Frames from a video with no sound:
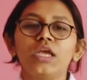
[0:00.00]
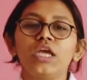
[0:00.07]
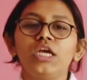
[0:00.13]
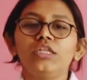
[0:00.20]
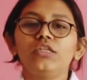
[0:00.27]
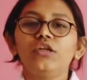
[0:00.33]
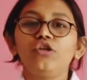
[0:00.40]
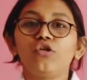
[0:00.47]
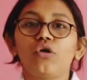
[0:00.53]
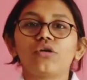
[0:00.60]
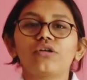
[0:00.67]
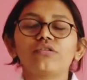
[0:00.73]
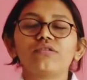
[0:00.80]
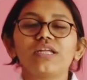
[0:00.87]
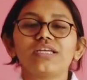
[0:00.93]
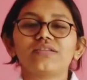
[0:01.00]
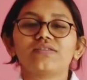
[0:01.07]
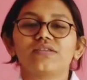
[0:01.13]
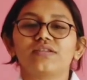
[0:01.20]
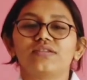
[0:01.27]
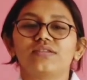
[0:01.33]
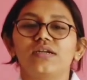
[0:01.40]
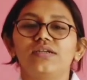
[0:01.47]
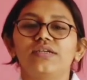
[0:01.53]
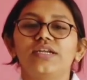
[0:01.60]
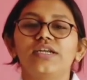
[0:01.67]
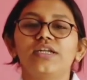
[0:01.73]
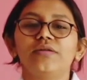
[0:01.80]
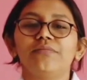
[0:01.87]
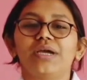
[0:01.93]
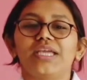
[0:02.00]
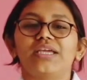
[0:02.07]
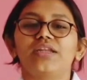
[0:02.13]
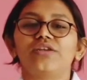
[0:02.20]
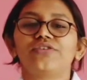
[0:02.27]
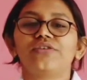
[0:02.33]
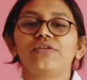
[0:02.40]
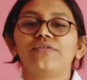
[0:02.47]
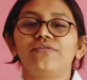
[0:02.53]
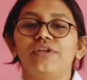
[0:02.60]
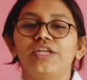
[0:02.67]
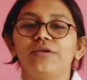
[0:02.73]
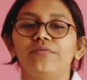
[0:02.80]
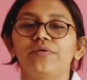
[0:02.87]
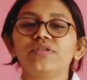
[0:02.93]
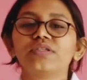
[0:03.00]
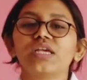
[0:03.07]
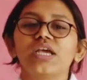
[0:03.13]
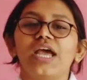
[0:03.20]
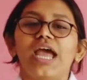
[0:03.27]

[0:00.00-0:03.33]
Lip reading: The lockdown has resulted in migration of laborers